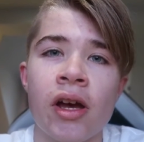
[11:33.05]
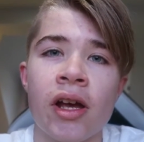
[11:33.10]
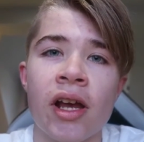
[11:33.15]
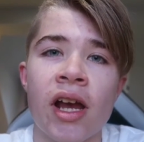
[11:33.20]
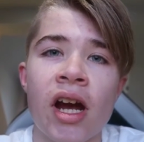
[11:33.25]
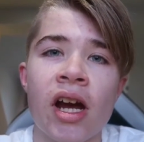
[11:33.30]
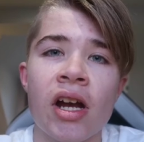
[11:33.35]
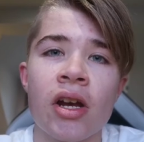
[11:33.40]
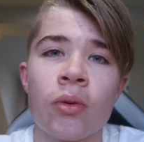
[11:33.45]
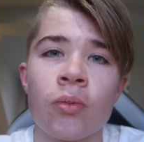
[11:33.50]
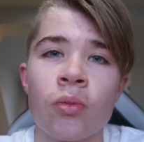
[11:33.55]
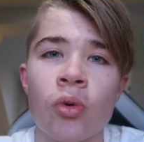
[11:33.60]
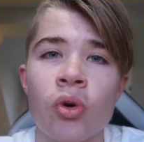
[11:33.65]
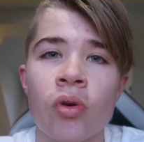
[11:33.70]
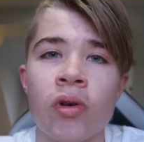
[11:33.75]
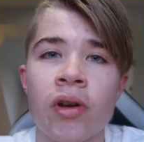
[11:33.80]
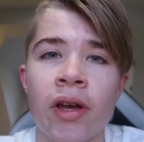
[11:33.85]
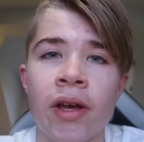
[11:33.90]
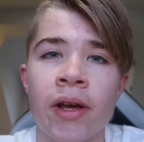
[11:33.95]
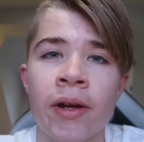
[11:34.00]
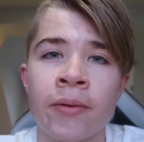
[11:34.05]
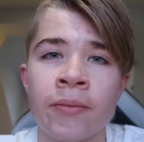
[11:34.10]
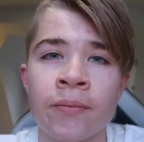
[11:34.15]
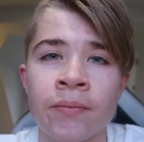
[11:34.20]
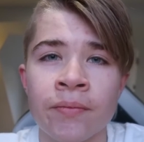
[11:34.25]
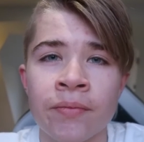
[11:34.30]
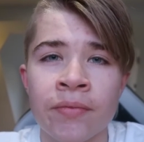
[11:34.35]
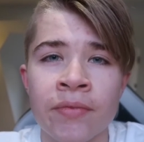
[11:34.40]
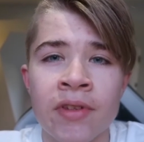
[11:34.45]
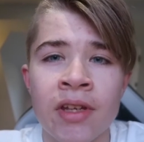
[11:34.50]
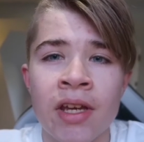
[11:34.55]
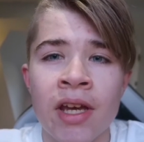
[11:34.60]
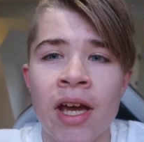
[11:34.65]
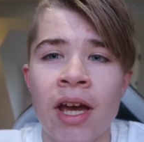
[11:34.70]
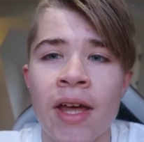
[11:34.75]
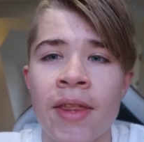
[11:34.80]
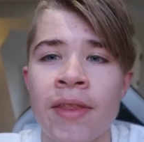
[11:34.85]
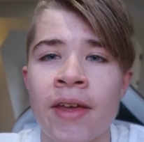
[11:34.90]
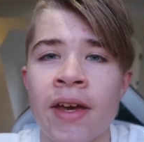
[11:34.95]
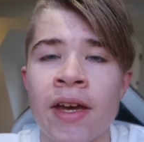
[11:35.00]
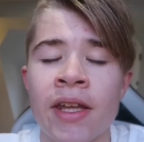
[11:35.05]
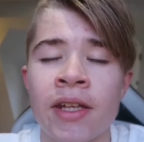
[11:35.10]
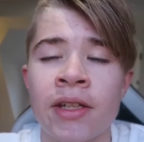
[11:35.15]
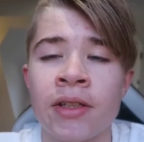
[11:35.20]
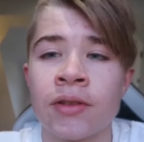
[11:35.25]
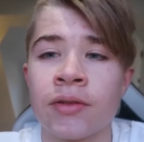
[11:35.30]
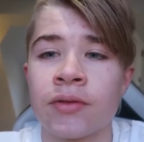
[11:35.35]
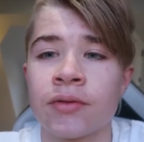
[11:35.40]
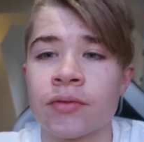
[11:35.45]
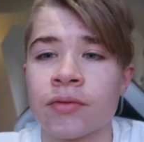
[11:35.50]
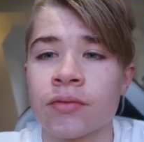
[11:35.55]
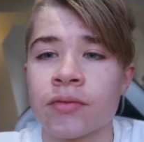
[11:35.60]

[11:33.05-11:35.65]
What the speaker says: carried on walking, and then